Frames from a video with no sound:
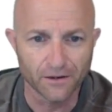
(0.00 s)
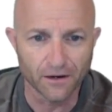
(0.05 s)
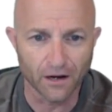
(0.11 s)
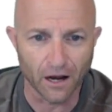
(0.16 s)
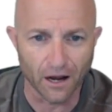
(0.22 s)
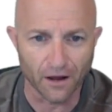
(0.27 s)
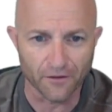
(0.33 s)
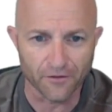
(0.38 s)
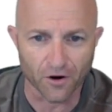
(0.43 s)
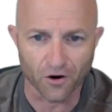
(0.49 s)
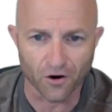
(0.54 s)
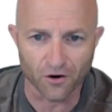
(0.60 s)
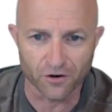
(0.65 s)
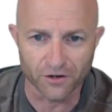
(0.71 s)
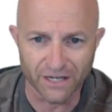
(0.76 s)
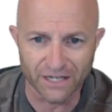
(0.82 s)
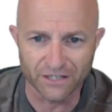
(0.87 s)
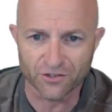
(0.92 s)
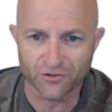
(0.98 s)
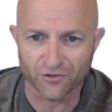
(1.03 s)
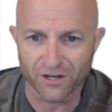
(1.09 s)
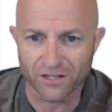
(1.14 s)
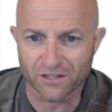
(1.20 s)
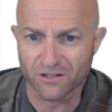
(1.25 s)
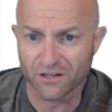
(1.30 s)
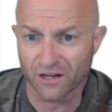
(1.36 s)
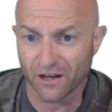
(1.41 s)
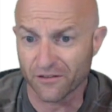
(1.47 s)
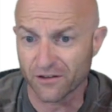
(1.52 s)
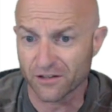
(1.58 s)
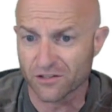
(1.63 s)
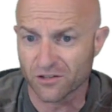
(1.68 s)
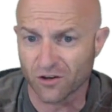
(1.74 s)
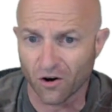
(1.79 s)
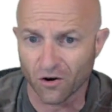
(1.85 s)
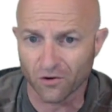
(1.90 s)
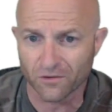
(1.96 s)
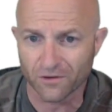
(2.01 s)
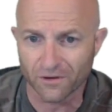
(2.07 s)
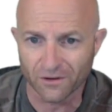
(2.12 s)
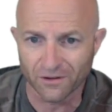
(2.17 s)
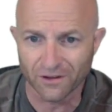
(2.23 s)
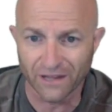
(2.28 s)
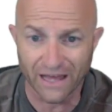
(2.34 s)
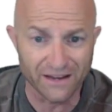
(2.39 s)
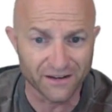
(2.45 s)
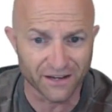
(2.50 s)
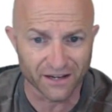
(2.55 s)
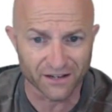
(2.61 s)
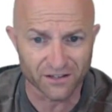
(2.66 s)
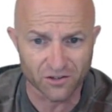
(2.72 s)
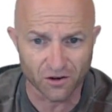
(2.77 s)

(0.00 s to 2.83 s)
the earned interest, the SALT lending.